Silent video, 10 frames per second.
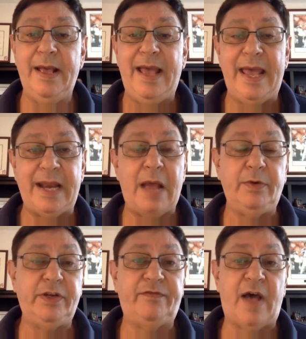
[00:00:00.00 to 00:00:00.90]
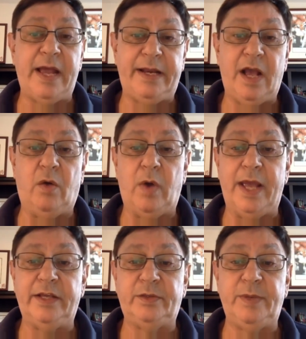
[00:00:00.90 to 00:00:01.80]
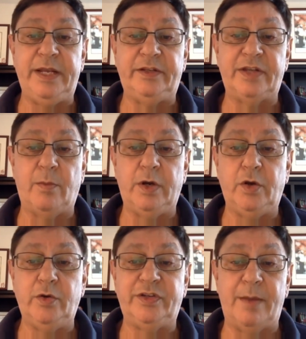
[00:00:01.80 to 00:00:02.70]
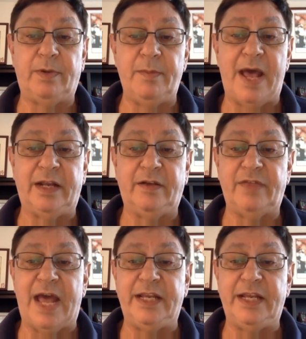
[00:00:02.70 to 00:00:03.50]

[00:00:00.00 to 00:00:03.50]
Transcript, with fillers: And I would define Elway as being someone who is emblematic of that.